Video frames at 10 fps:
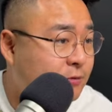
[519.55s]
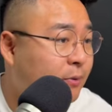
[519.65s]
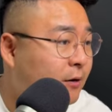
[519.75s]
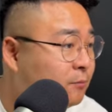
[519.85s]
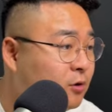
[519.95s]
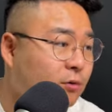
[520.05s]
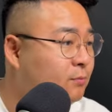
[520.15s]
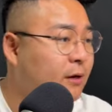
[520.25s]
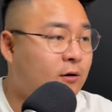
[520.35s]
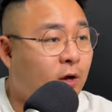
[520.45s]
but
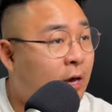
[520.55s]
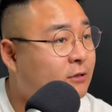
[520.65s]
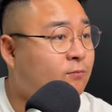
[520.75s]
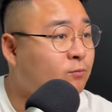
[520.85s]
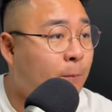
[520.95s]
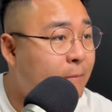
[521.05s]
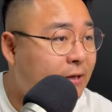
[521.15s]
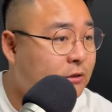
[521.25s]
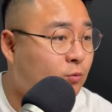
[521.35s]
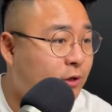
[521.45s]
but has some
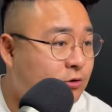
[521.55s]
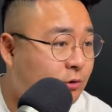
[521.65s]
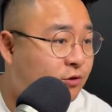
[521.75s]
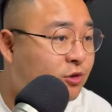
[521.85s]
amazing winning streaks.